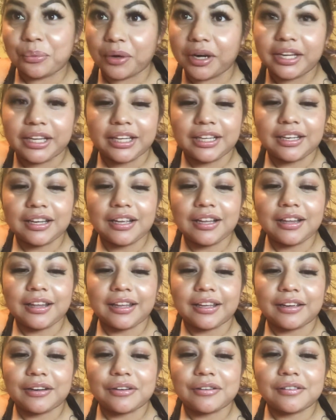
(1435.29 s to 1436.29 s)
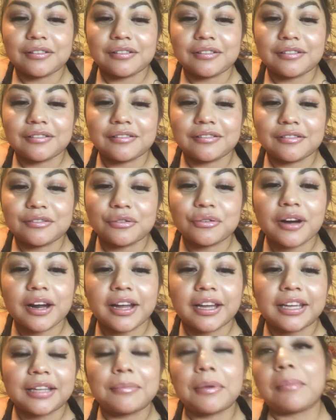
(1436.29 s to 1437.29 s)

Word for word: running, like crying.